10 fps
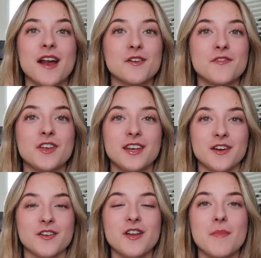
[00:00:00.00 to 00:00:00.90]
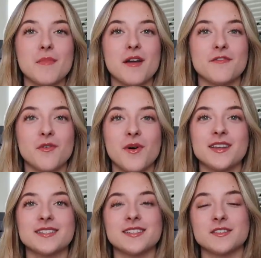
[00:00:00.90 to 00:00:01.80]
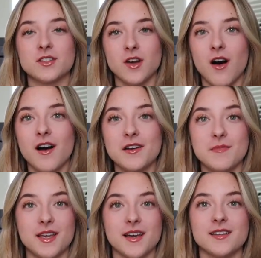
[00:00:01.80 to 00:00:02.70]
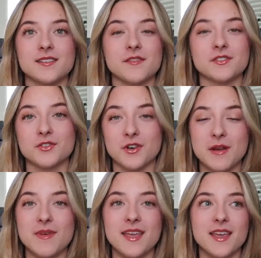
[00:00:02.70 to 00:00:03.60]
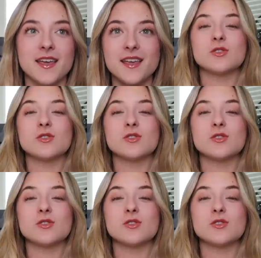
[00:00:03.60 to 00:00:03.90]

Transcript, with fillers: I don't know if you can hear or not, but my voice is gone because of screaming